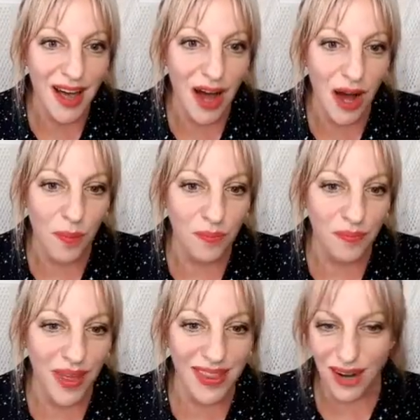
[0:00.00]
And
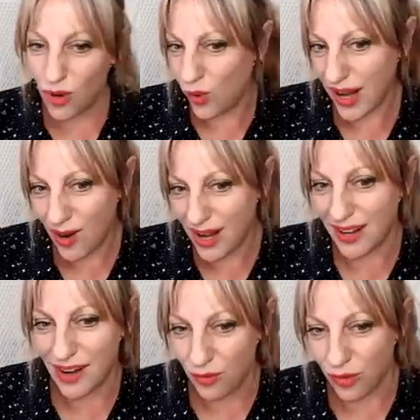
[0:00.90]
that
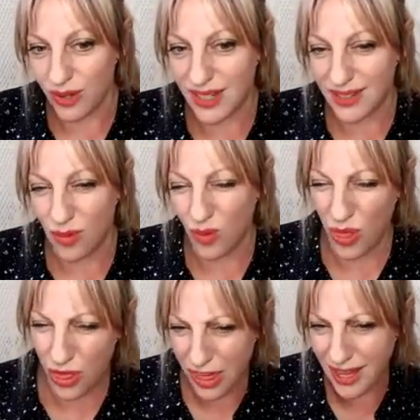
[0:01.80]
Aquarian influence is like, well,
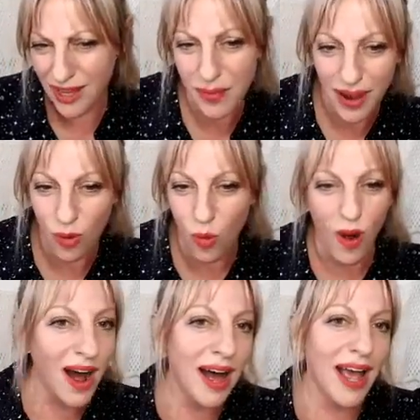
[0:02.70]
think about
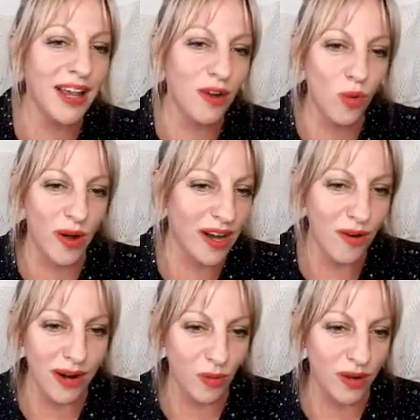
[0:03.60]
why you're
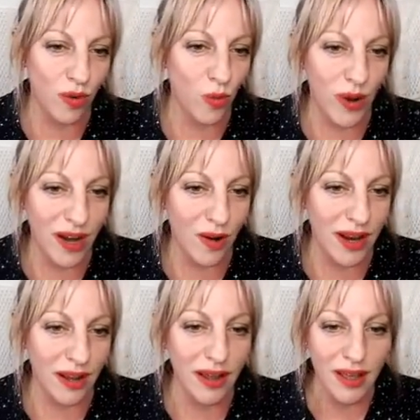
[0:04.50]
wearing what you're
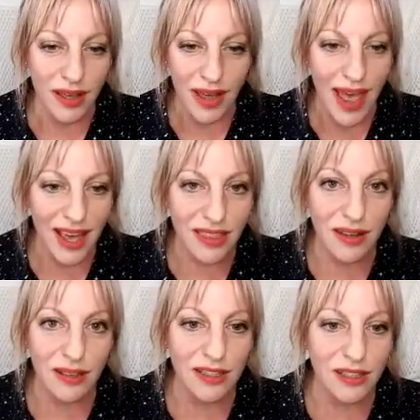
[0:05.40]
wearing.
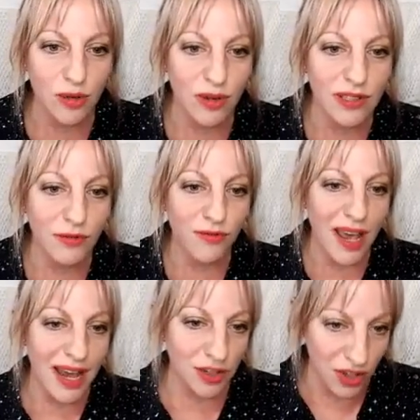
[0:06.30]
Ethically sourced
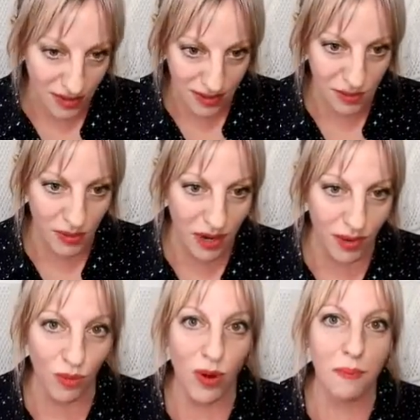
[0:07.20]
fashion is
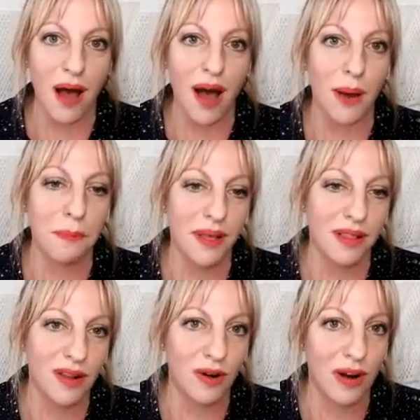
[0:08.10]
becoming more
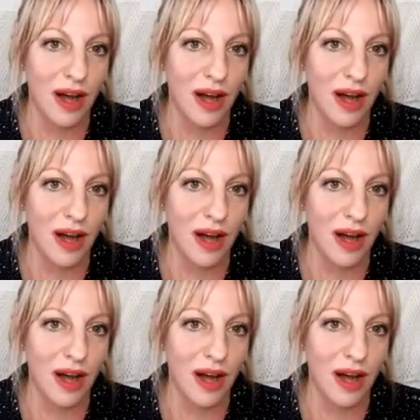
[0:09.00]
popular.